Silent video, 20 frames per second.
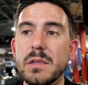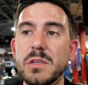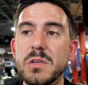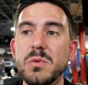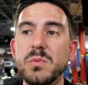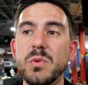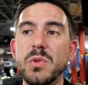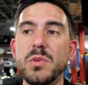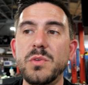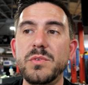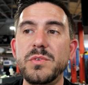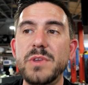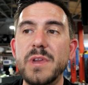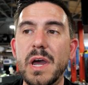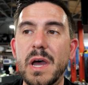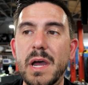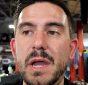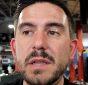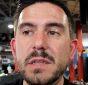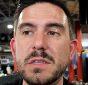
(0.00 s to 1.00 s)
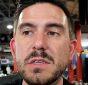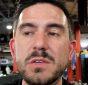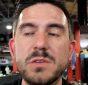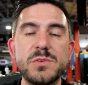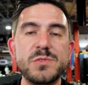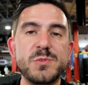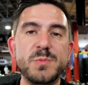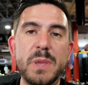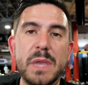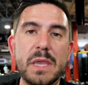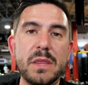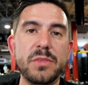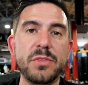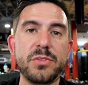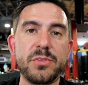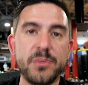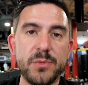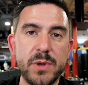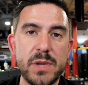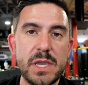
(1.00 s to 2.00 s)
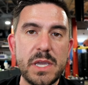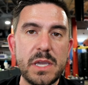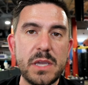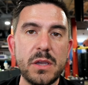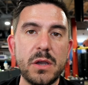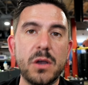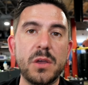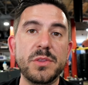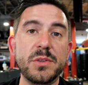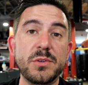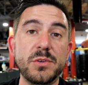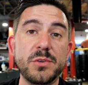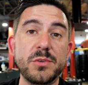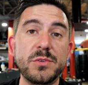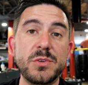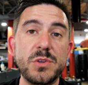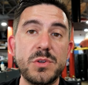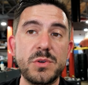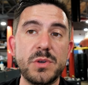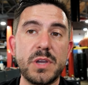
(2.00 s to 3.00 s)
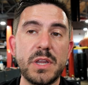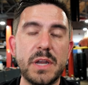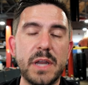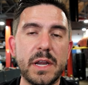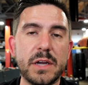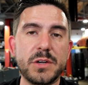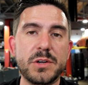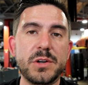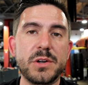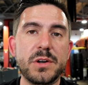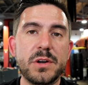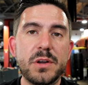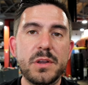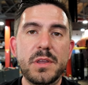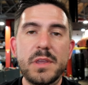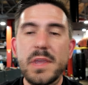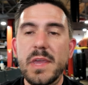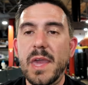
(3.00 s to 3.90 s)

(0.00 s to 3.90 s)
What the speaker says: You will not use pin 3 on their new connector.